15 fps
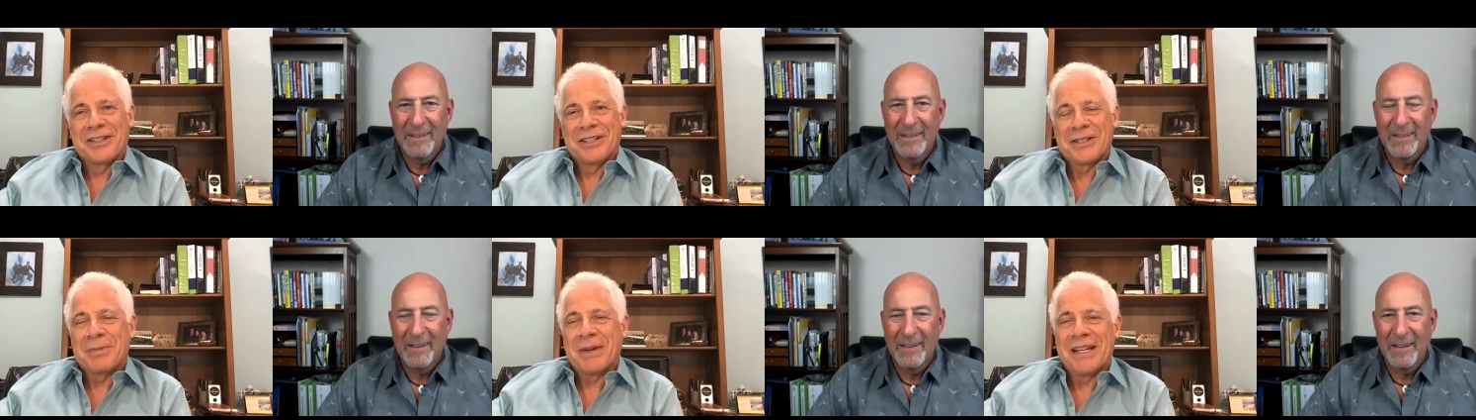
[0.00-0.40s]

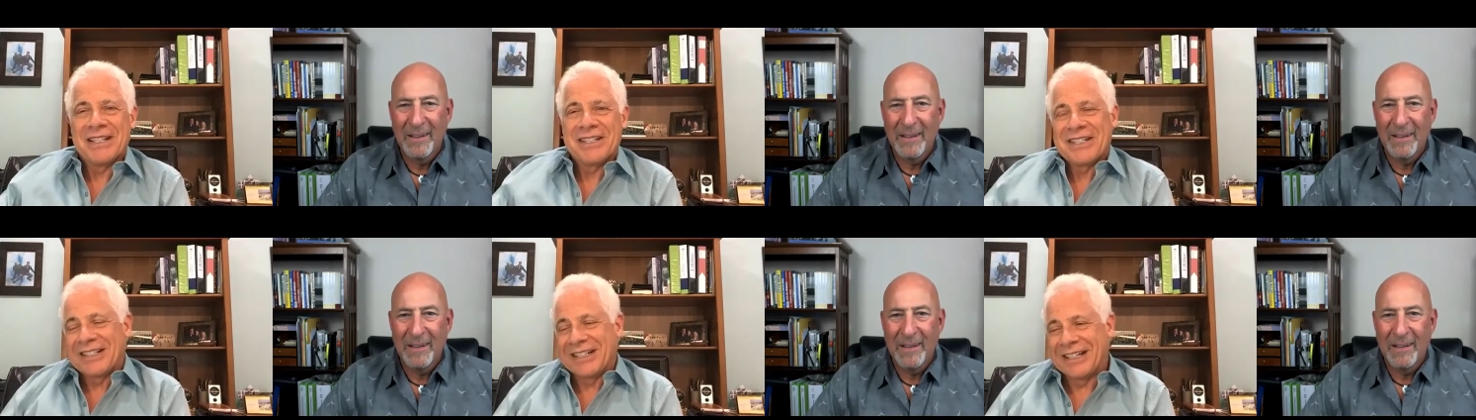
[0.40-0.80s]
Speaker 1: to
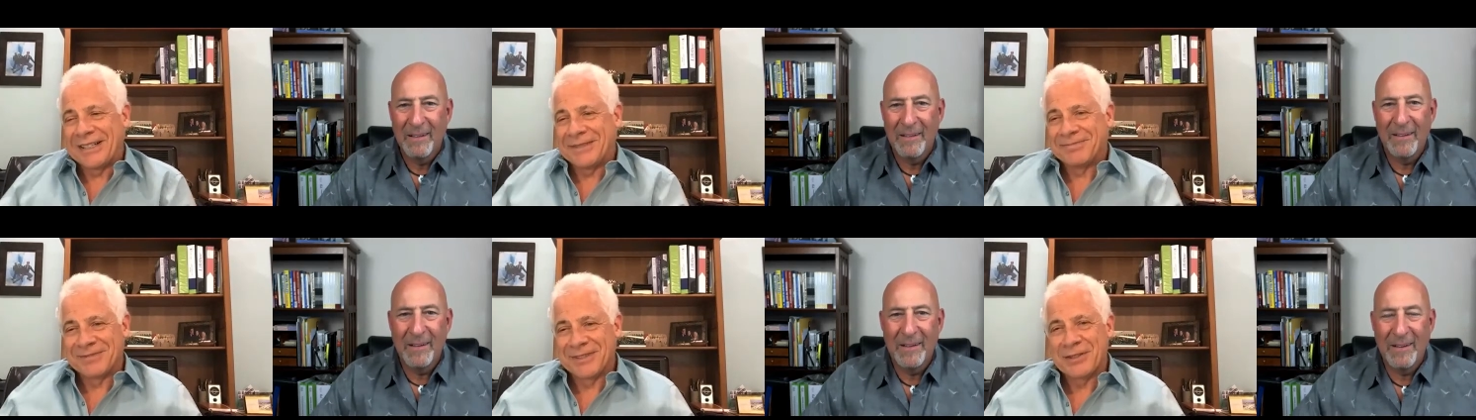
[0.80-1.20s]
space.
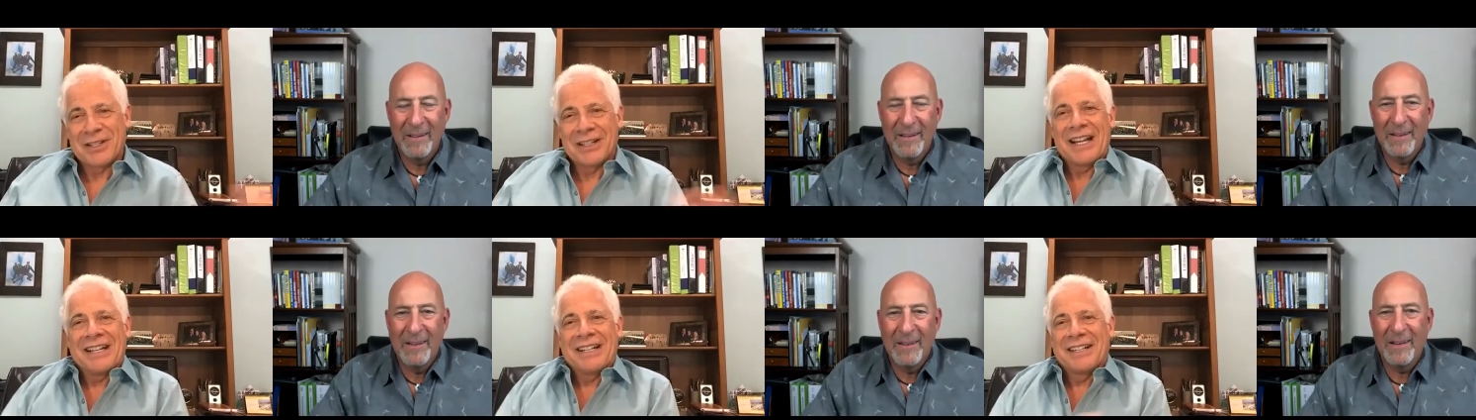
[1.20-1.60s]
Um, there's
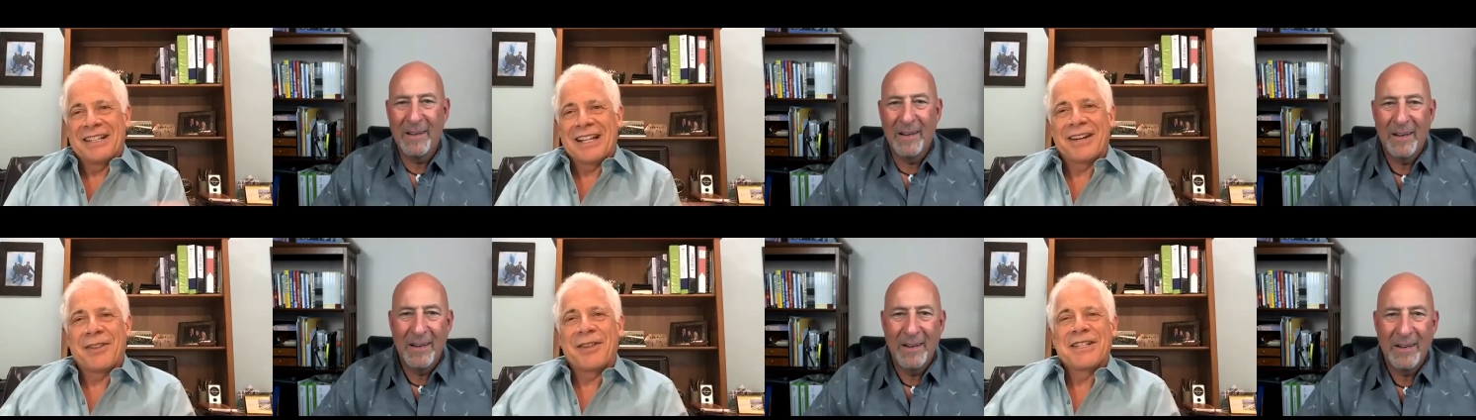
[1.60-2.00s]
a lot of
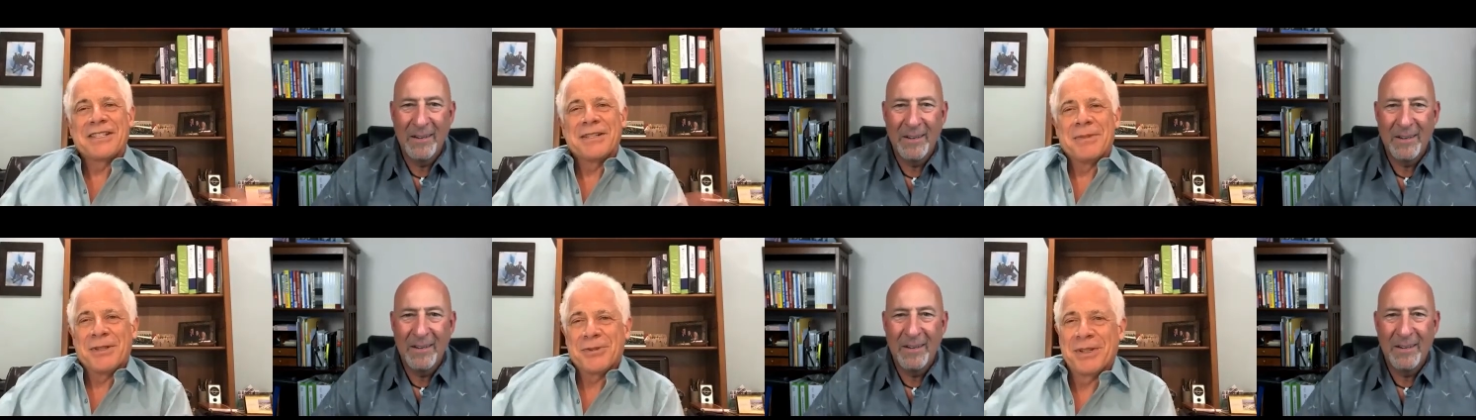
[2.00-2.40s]
lot of
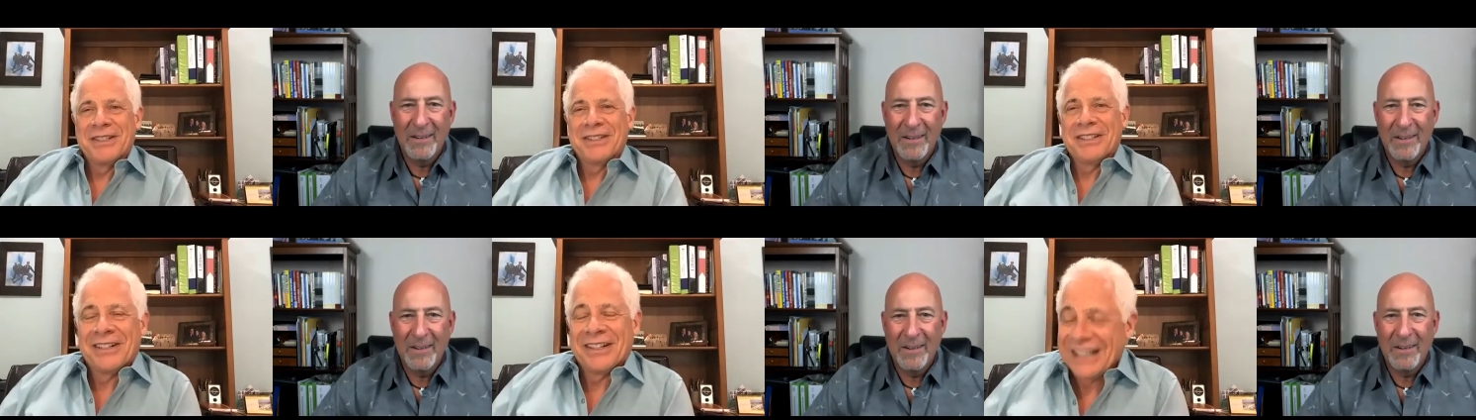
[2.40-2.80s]
things in
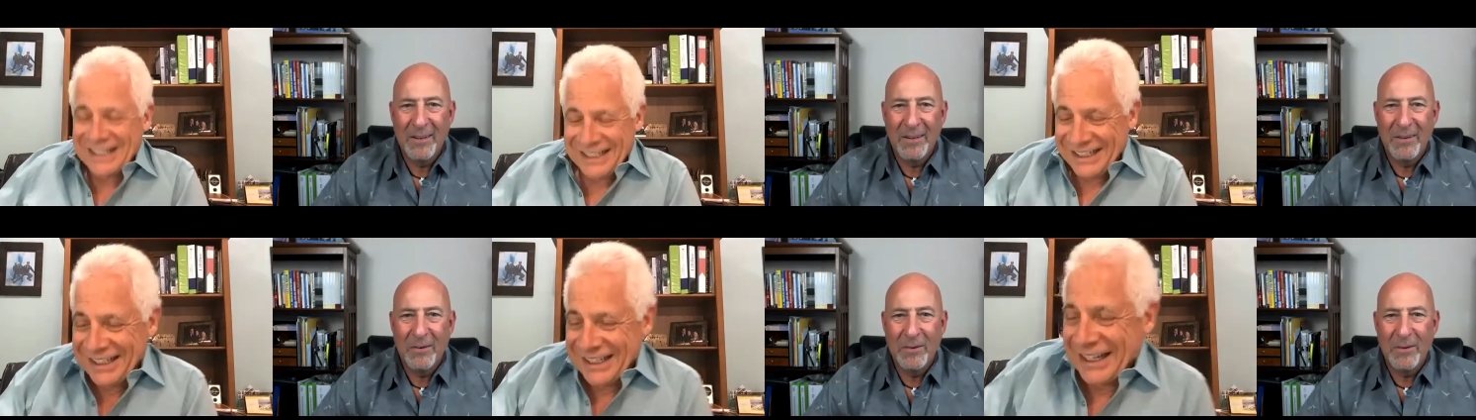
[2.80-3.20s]
between there.
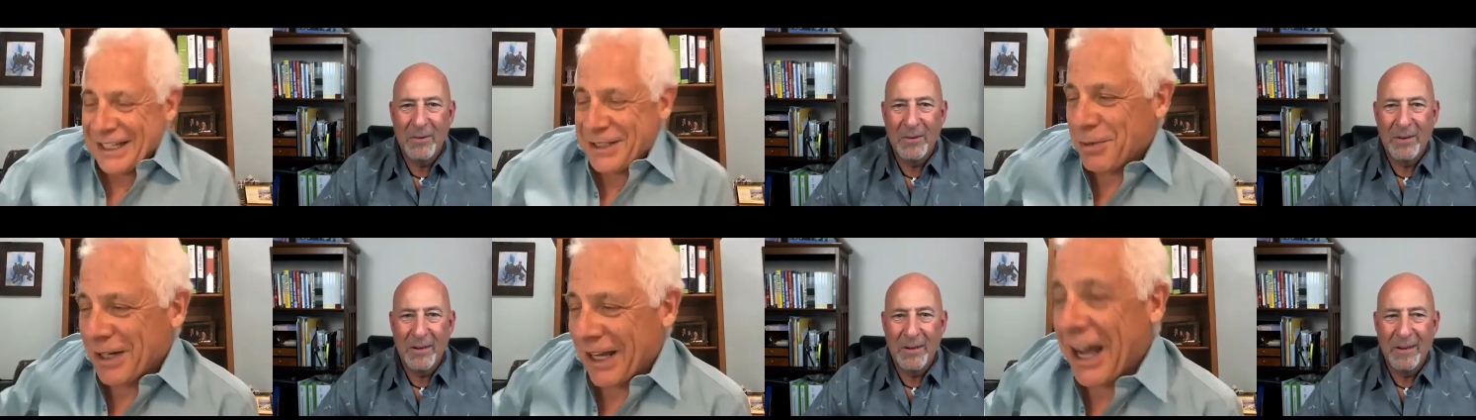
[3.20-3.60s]

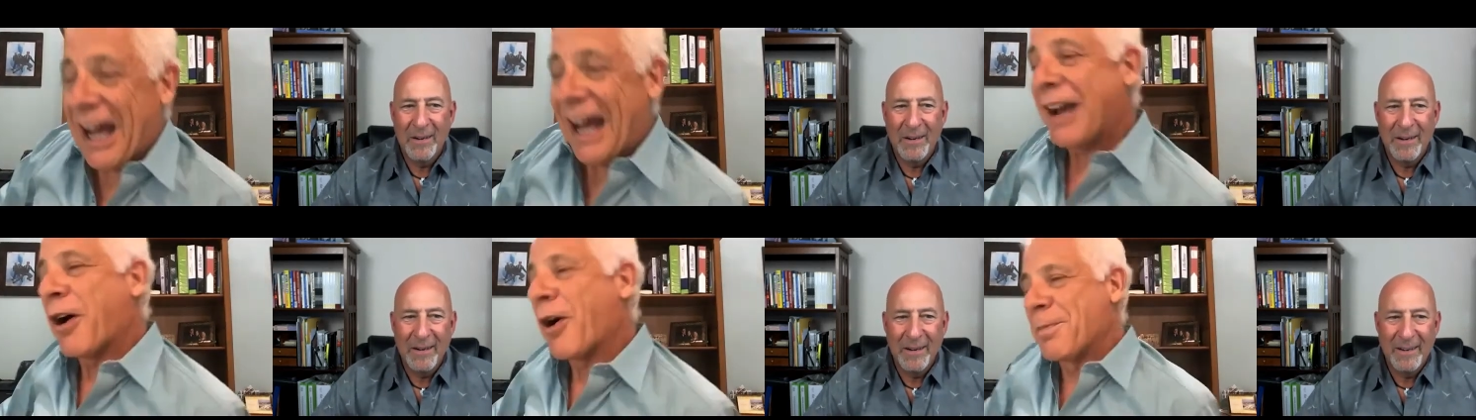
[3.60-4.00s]
that's what I,
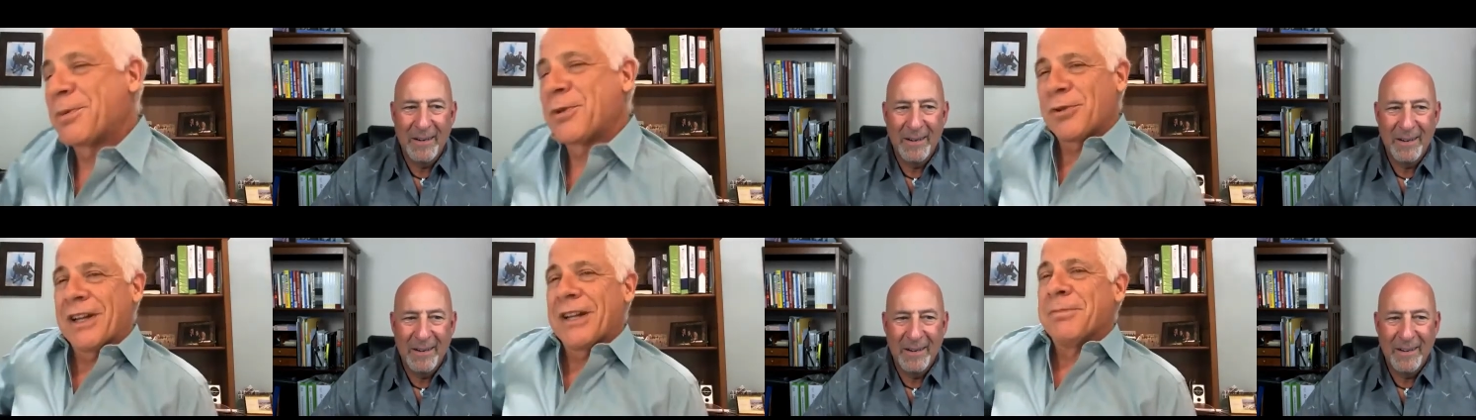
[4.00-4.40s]
I hope
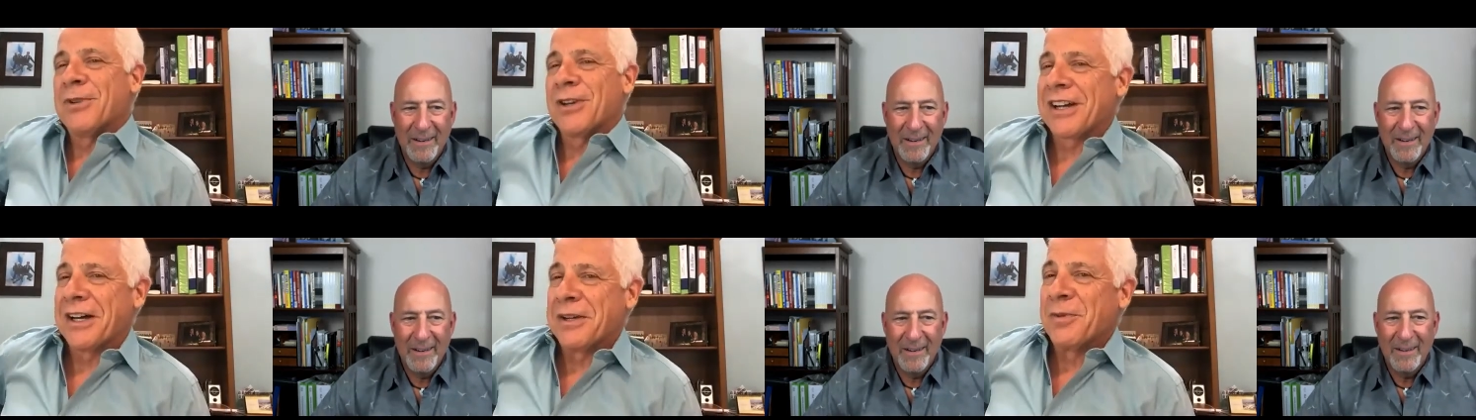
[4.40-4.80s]
to write a
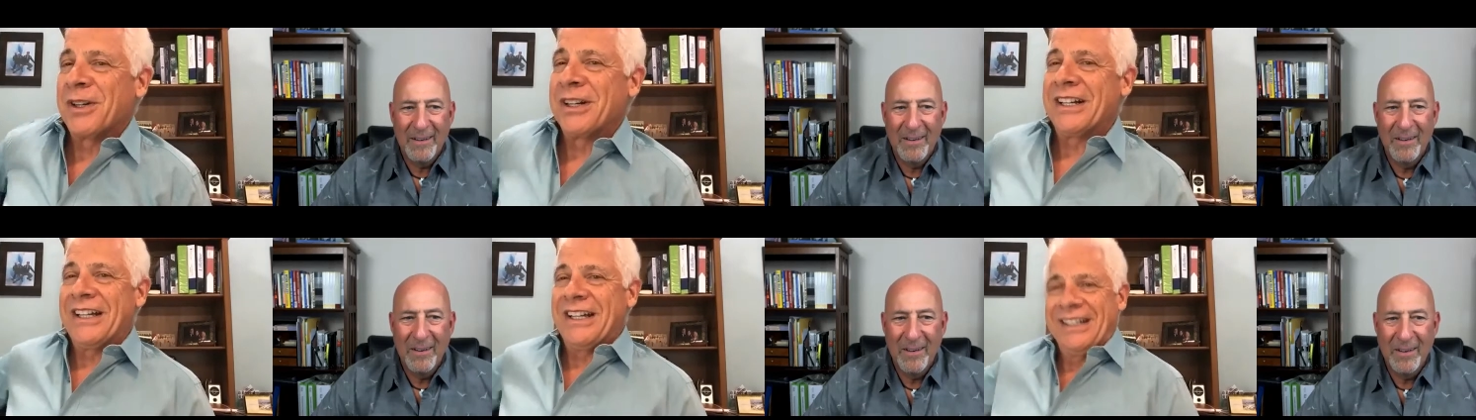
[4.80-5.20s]
book on
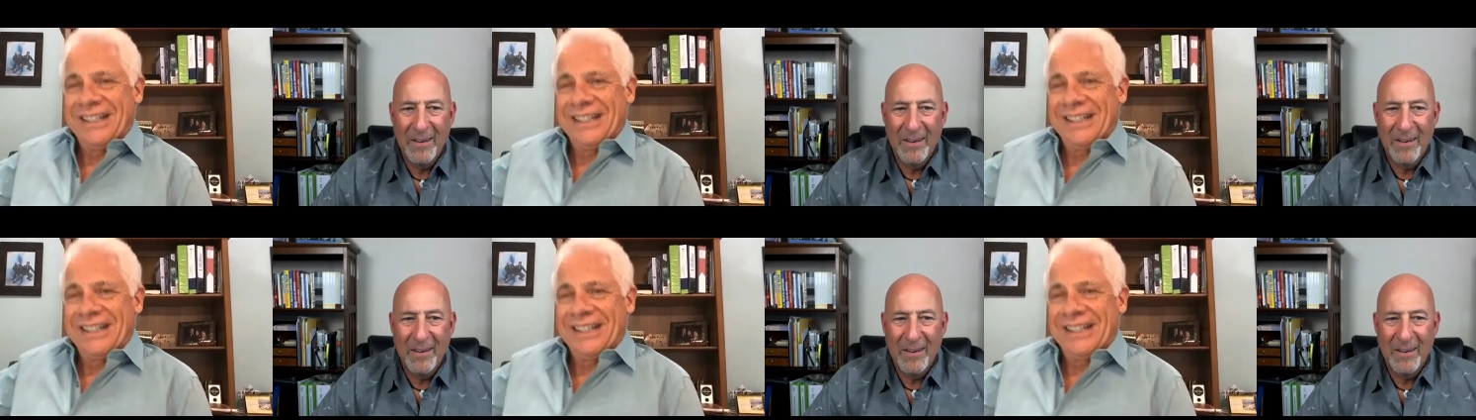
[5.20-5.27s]
one day.